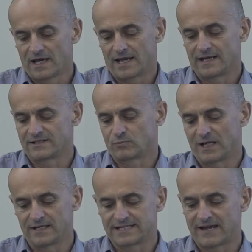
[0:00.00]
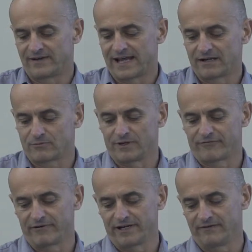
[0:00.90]
as well as having adequate
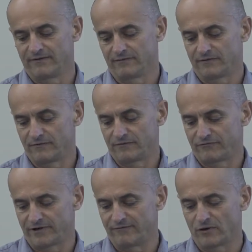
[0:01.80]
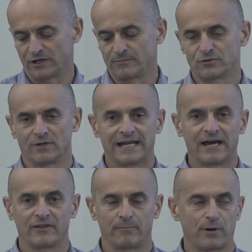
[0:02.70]
free volume to allow
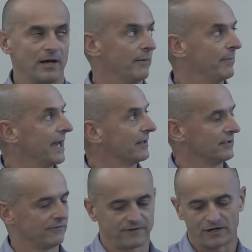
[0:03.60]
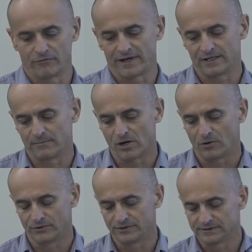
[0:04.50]
the powder to flow around the mould.